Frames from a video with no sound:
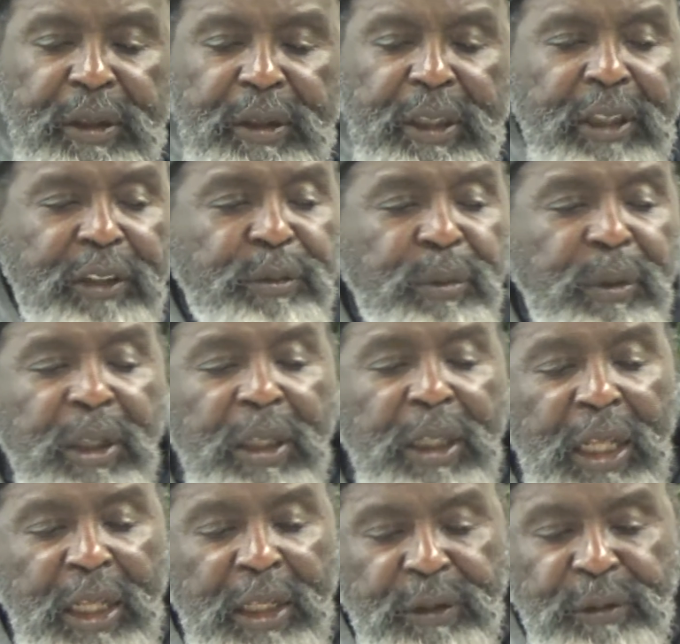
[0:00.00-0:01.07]
That's what
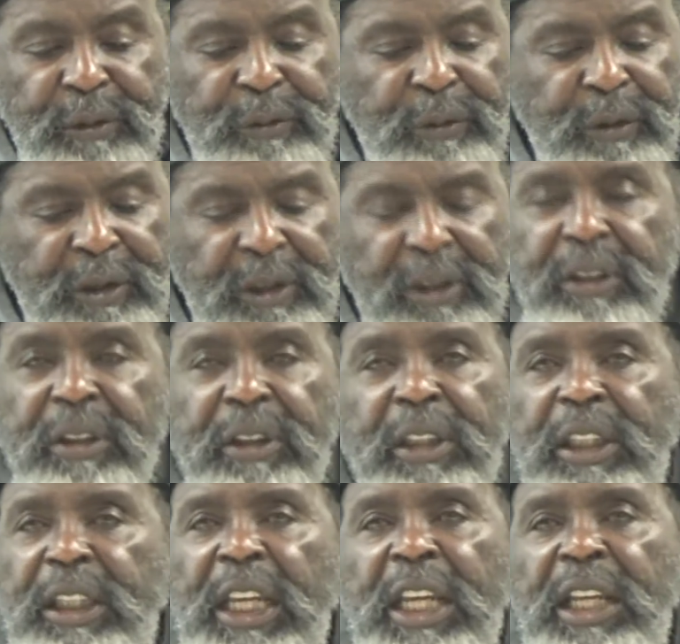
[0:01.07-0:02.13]
Allah do for you.
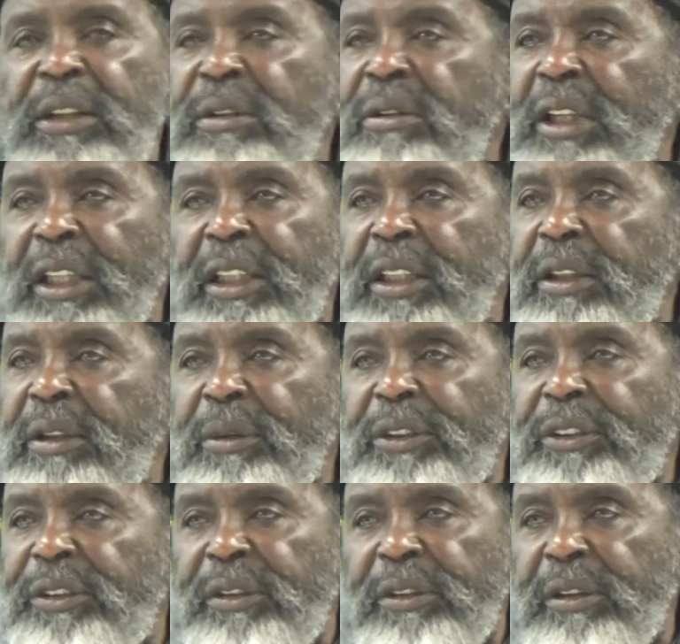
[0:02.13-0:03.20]
They can't do nothing
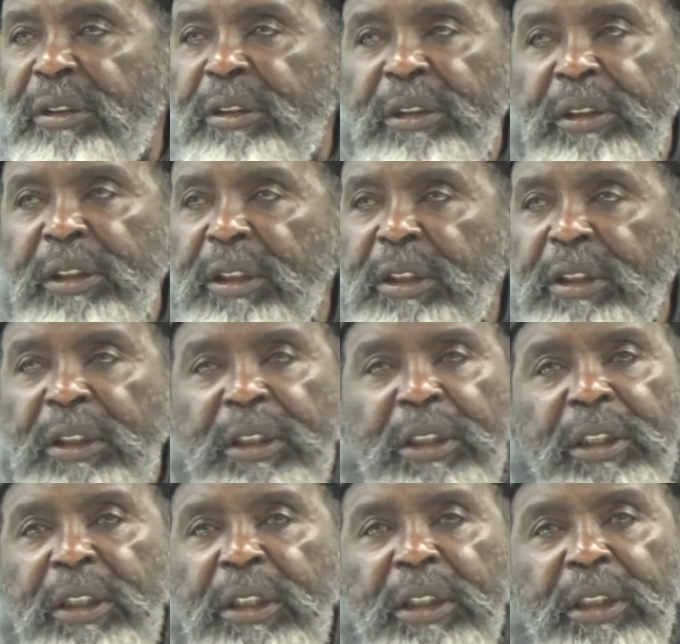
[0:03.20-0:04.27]
with you.
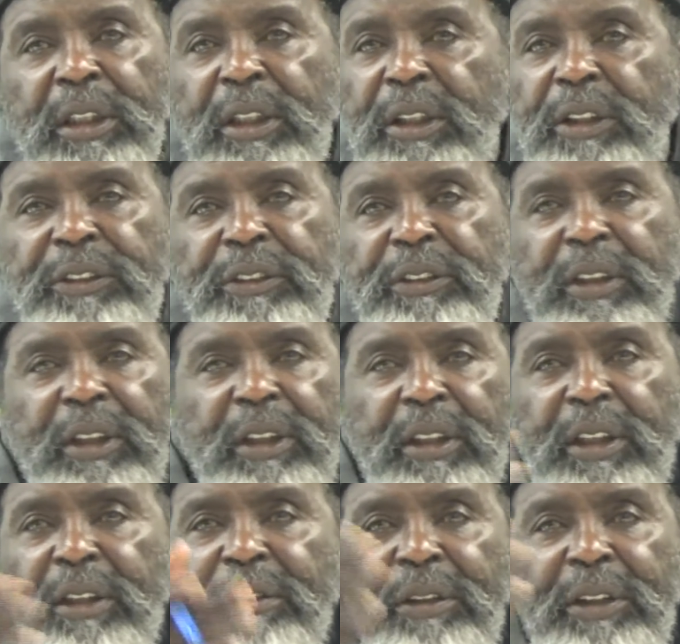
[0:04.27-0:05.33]
That's,
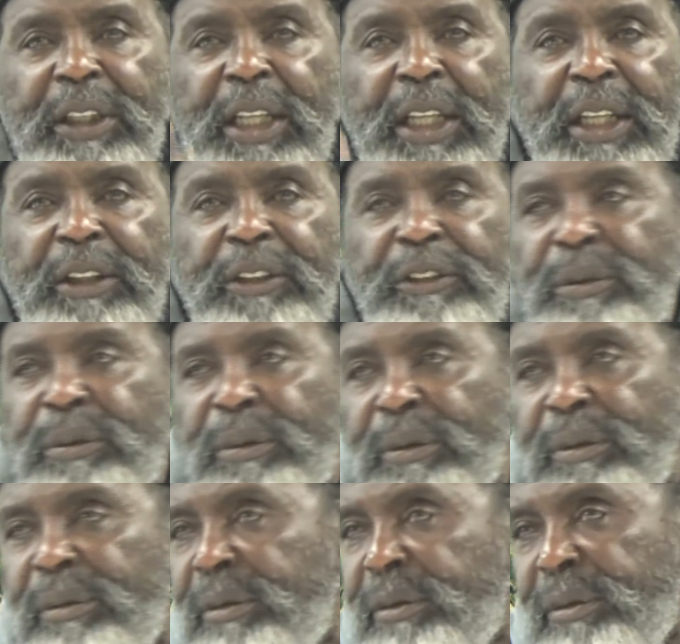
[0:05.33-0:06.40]
everything is
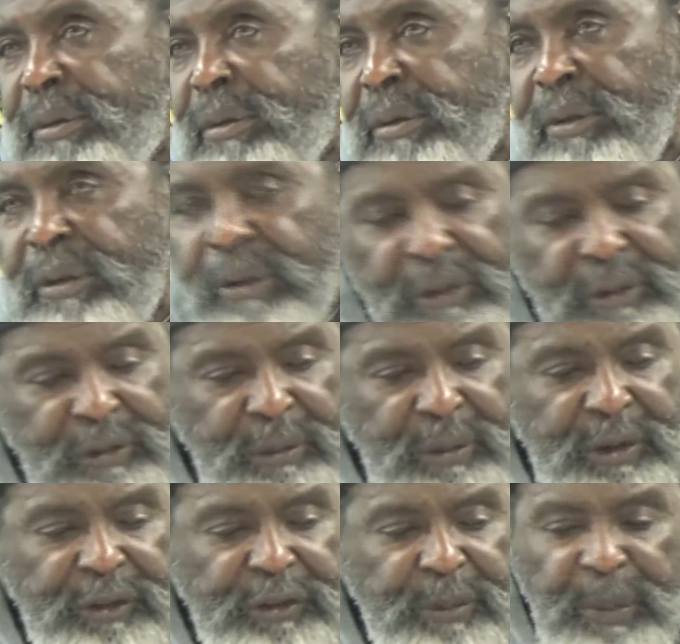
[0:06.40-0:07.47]

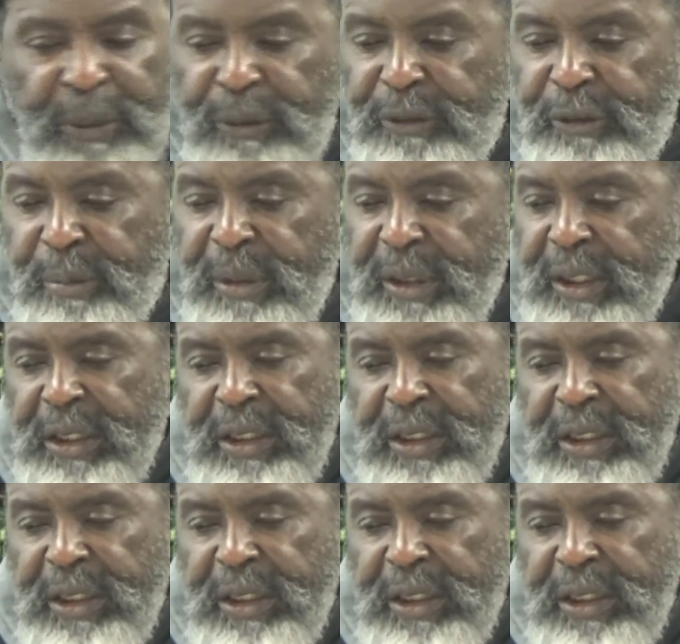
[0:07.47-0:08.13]
what it's supposed to be.